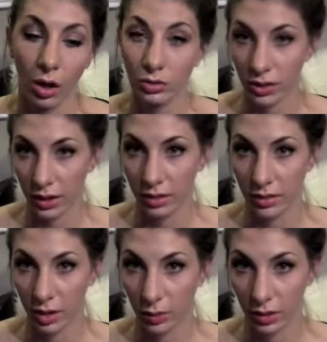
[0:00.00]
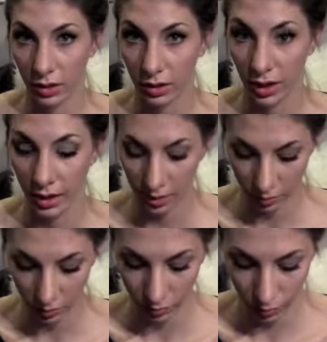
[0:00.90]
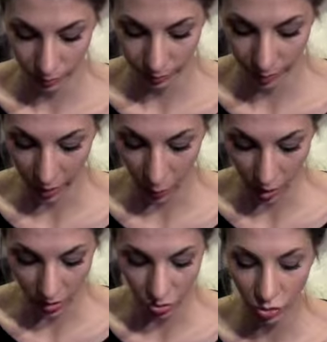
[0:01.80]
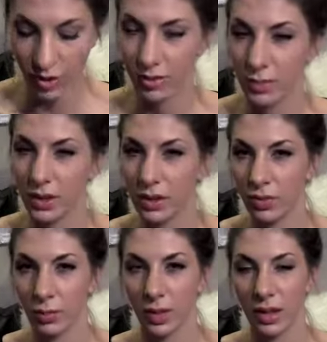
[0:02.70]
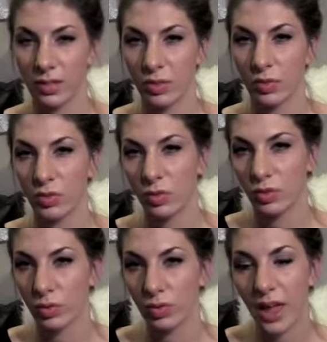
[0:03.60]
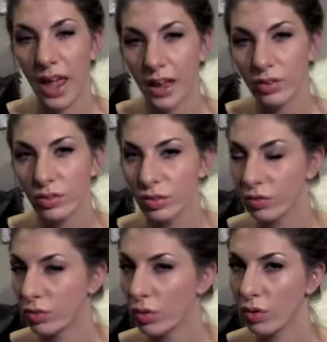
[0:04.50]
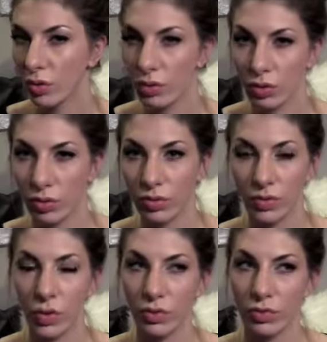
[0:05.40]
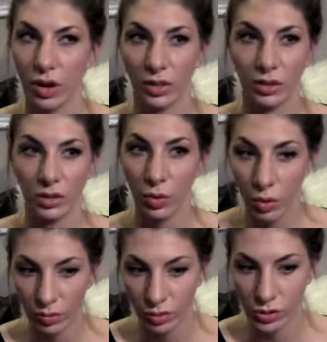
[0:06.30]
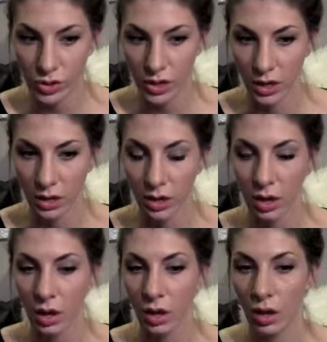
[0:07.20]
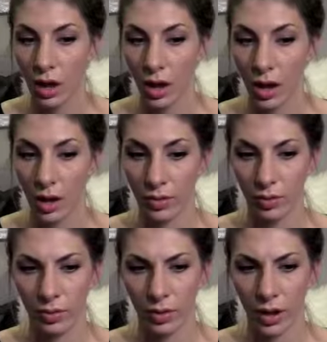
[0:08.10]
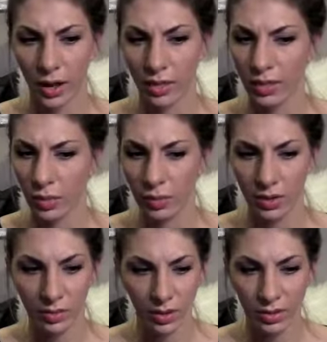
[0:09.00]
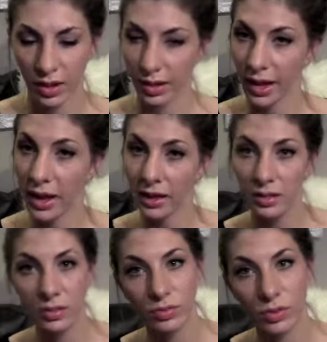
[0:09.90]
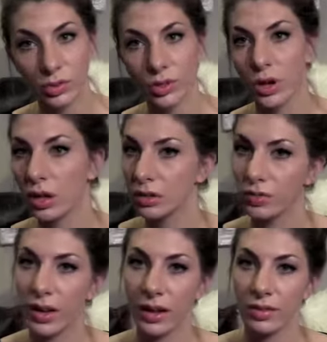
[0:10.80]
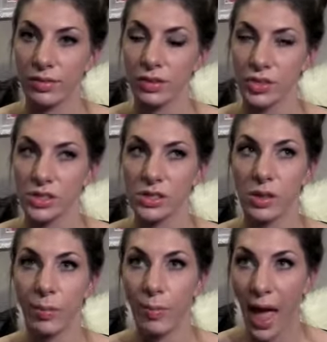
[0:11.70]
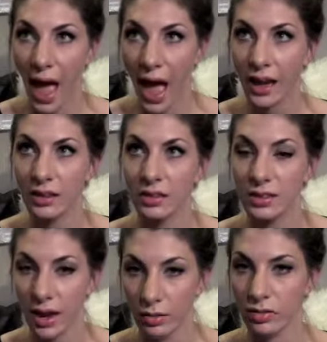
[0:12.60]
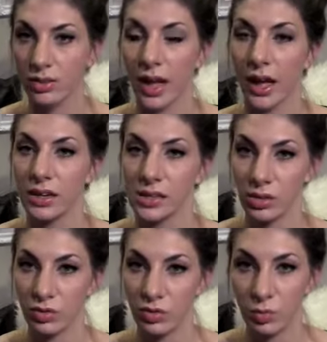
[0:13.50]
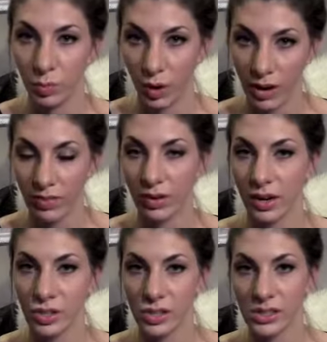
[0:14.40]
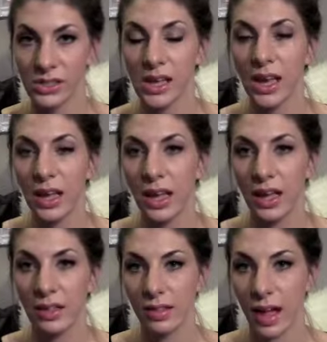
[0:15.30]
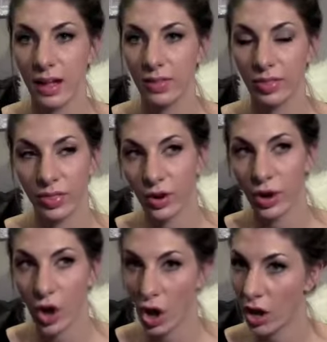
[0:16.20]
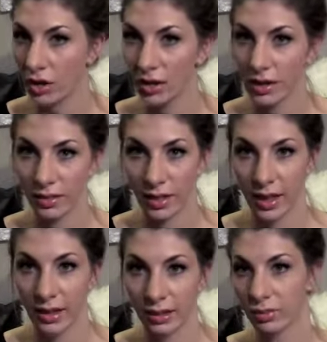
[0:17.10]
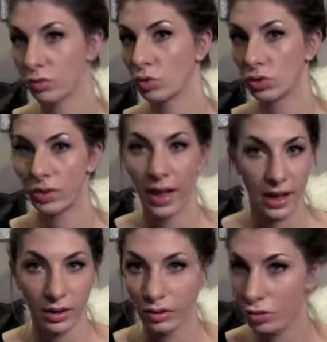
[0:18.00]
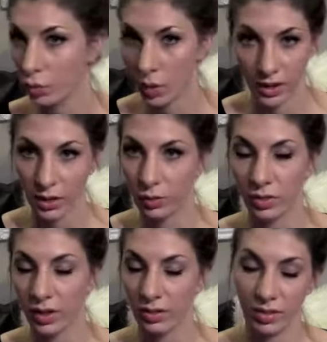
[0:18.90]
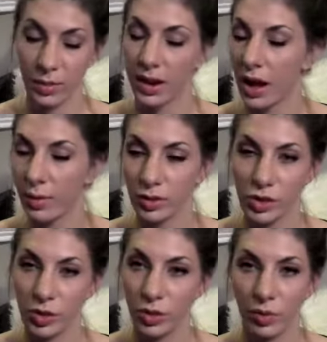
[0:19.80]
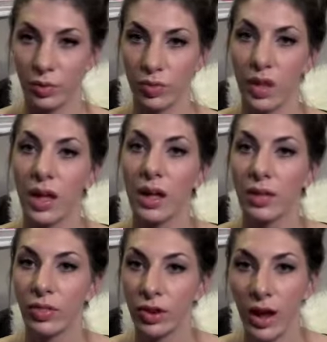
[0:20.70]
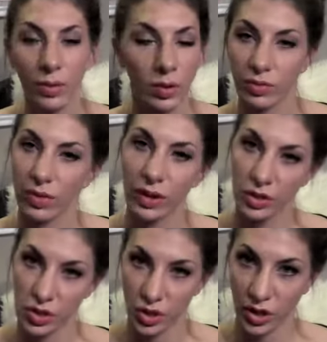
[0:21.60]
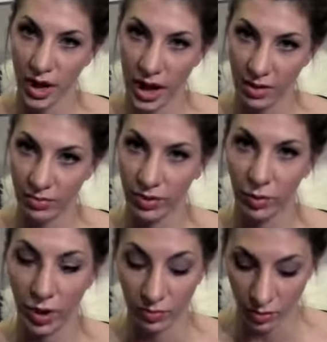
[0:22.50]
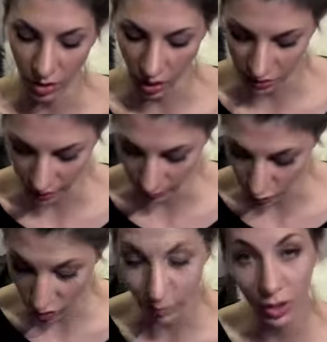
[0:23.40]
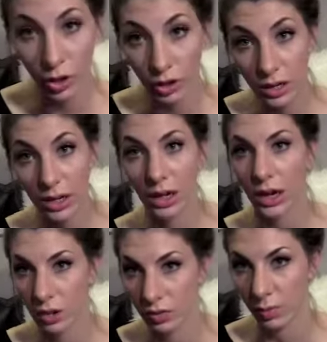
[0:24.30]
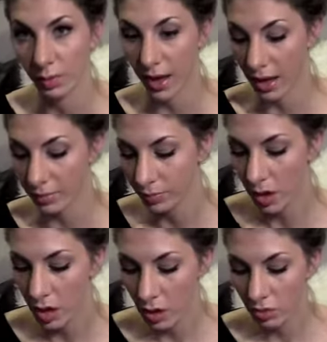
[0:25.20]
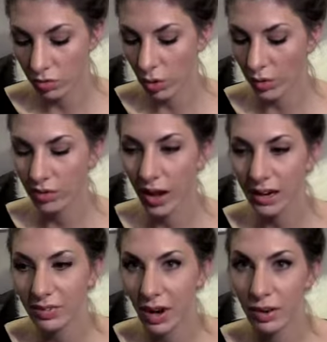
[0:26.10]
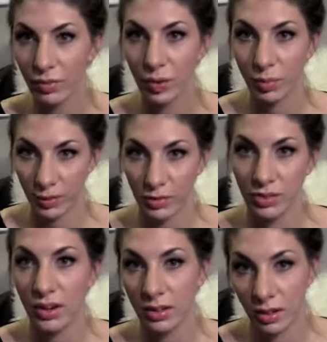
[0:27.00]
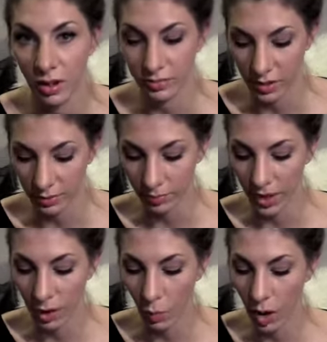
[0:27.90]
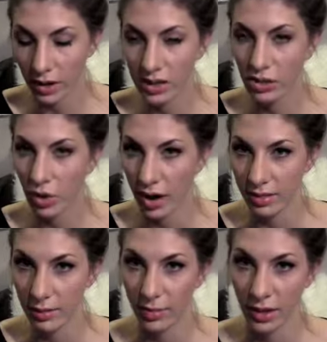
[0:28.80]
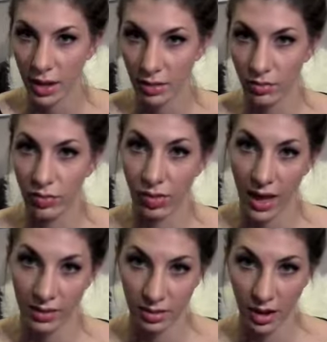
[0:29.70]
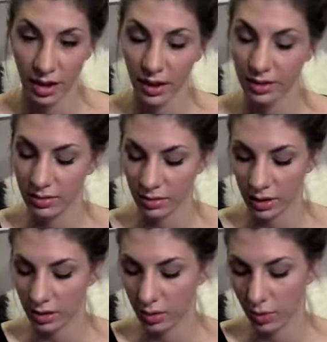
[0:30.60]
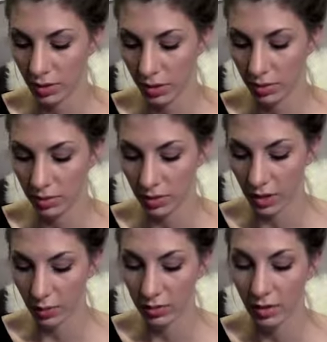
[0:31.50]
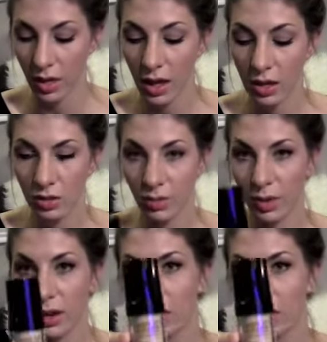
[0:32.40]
Ulta that I really like. But I wanted to try something different because those canisters, for those of you who've tried the Dior version, I think there was even a Sally Hansen version, all different kinds of versions. The bad downside to those spray foundations is that they're gone in like 10, 20 uses, depending on how much you use. They're not one of those foundations you're going to have around for a long time, which can be good and it can also be bad. So I was kind of tired of repurchasing as often, and I wanted to try something else for that sake. I still like the results of the other ones. So I've